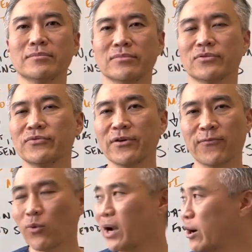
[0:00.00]
three or
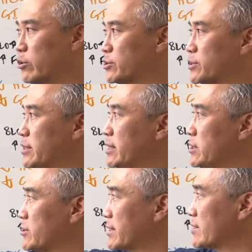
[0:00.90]
four hours,
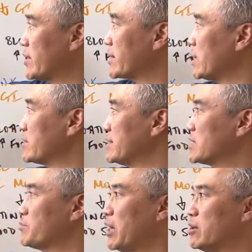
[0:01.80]
you're going to take out these
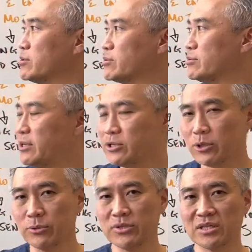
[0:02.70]
smells and you're
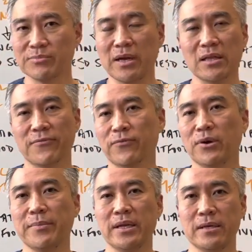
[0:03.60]
going to smell it for a
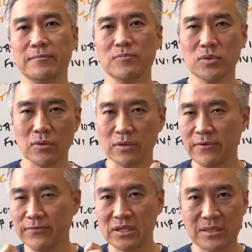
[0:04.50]
minute. So
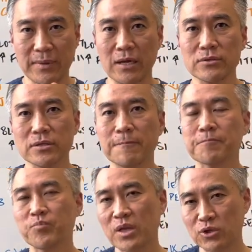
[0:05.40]
different smells,
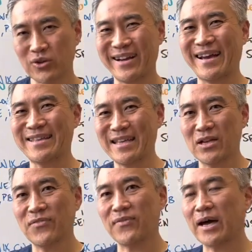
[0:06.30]
try to
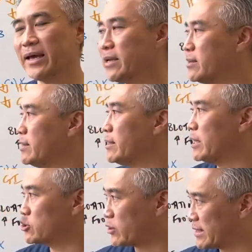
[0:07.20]
identify it
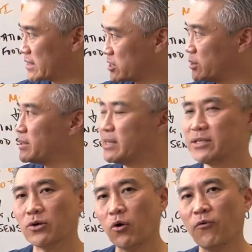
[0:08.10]
and try to stimulate
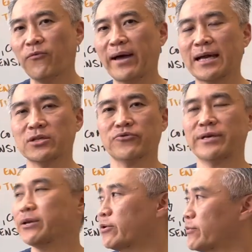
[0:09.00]
the olfactory
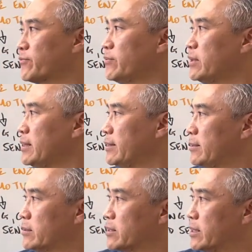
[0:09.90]
nerve.
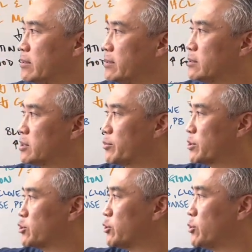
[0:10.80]
Number
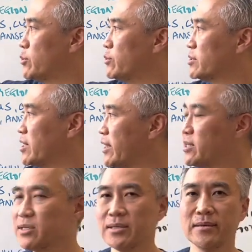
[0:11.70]
two,
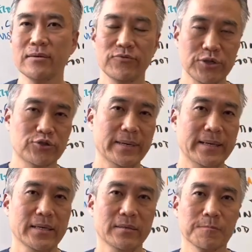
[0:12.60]
taste
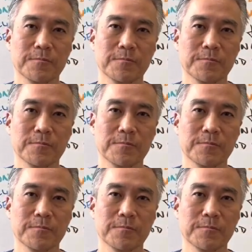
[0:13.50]
retraining.